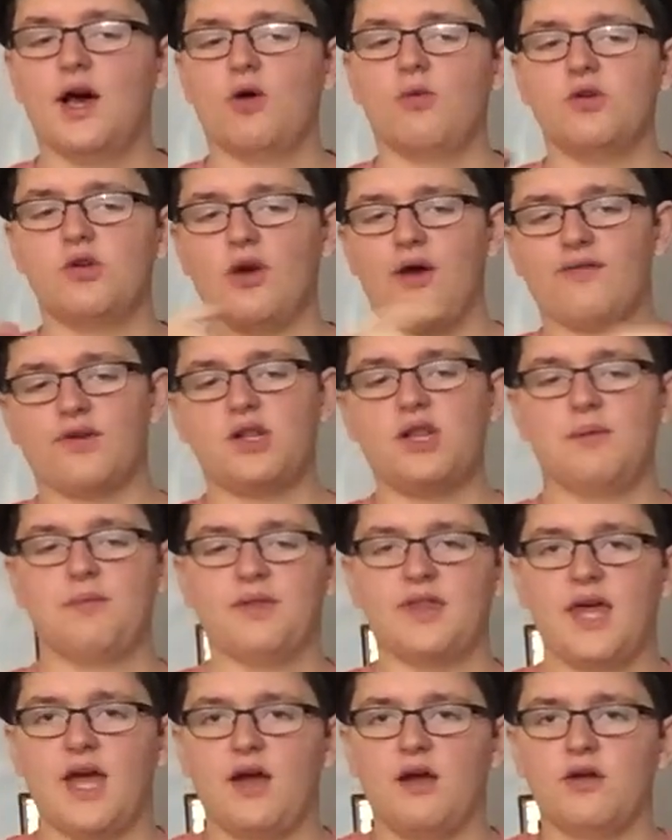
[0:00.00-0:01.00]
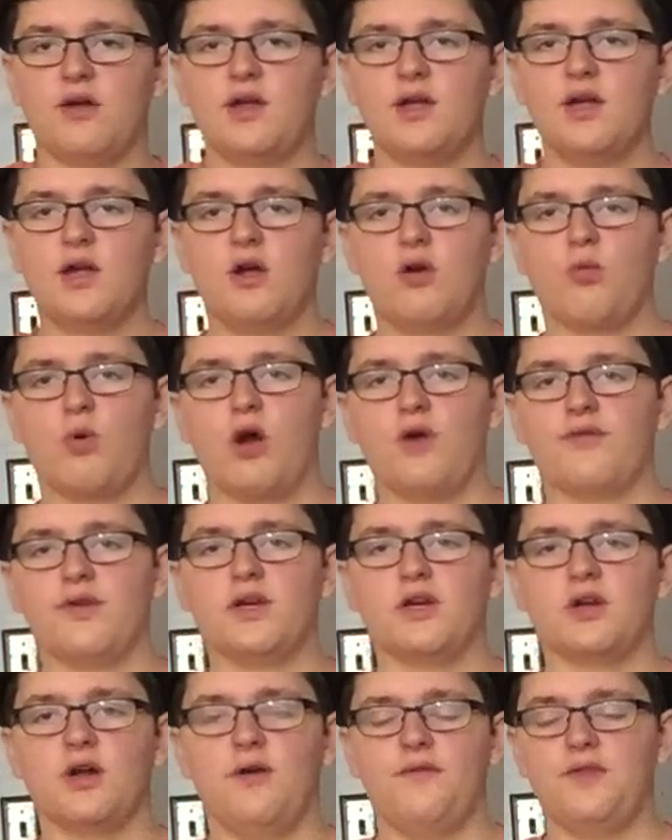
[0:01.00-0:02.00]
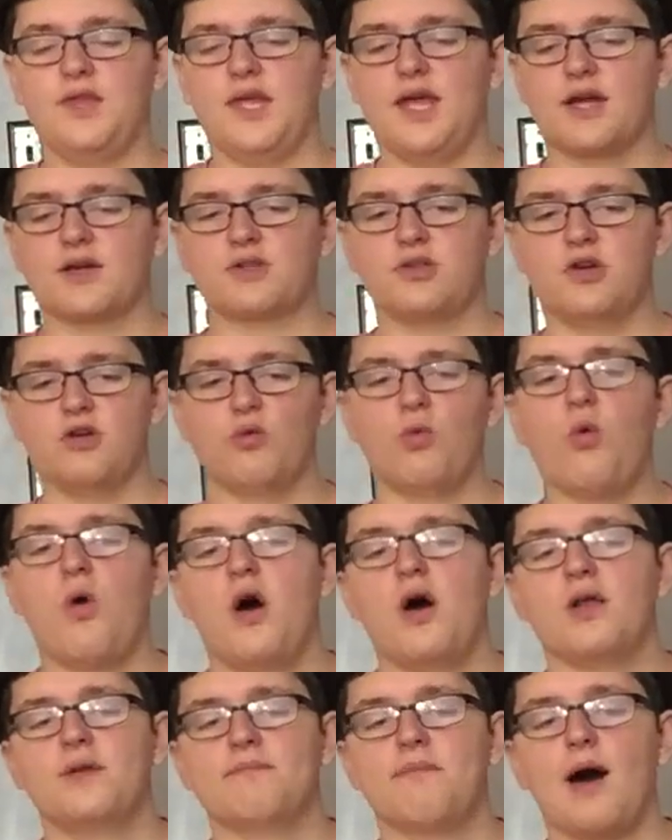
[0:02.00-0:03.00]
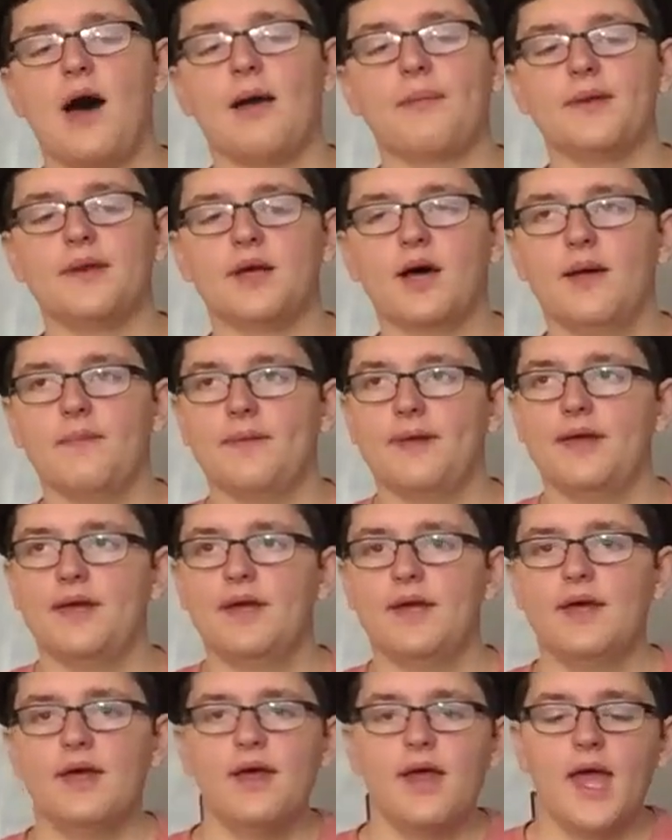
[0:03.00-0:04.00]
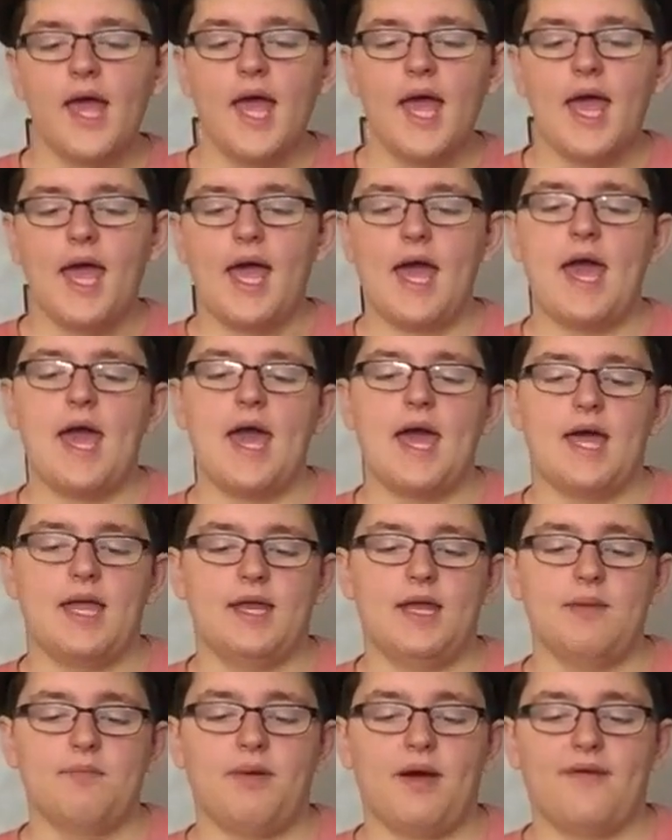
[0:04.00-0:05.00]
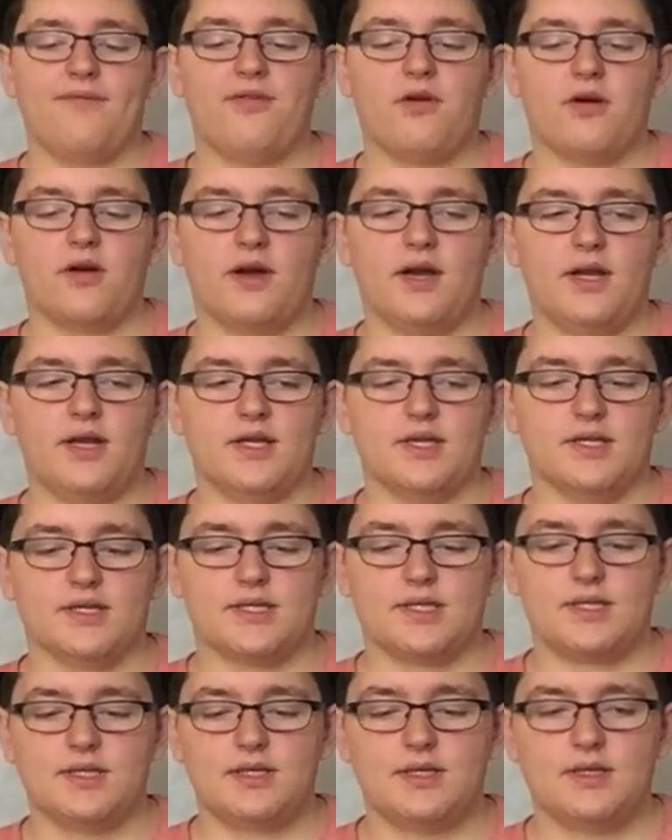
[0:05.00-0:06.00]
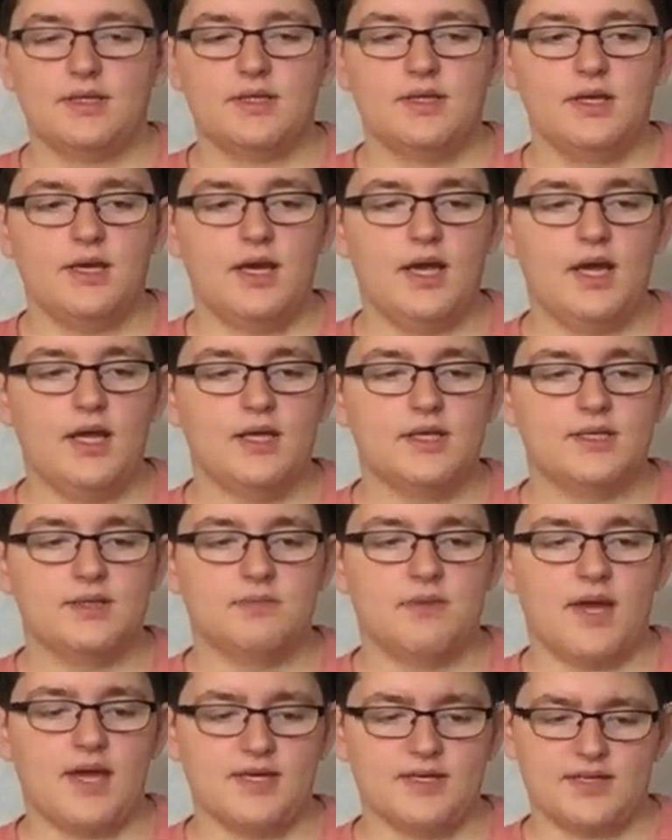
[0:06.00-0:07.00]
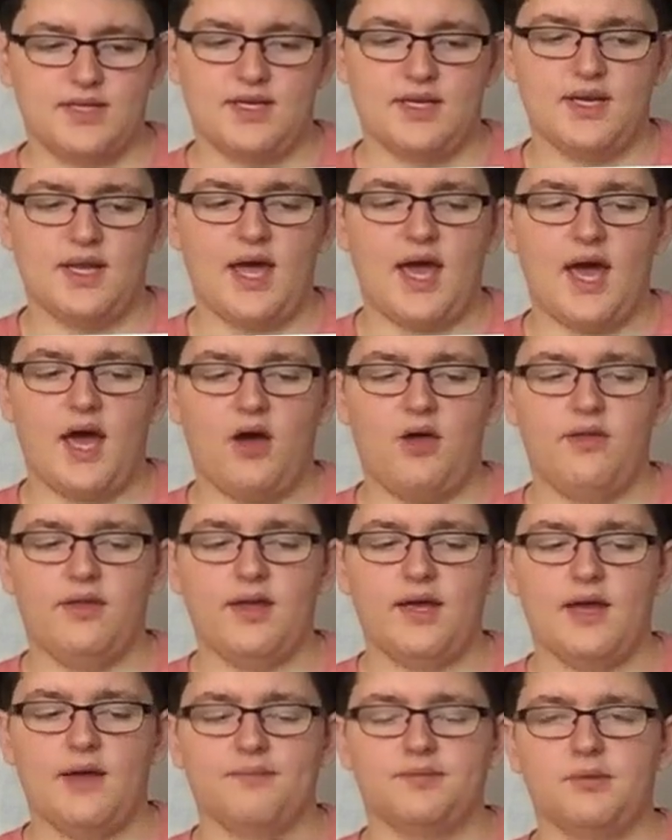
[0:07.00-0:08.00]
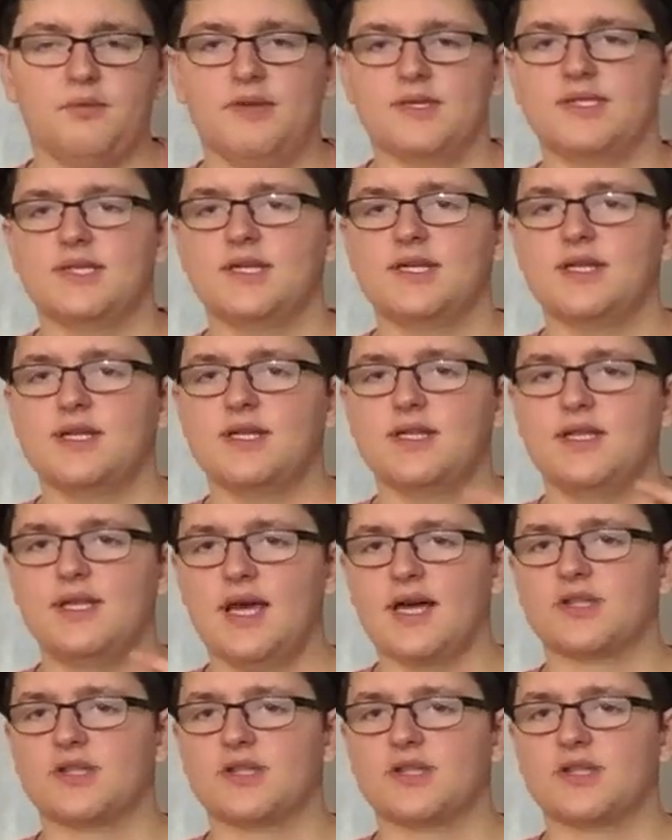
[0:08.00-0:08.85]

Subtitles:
We do have a clip of that right over here of the Ecto-1 popping up. And by far, it is amazing how they implemented the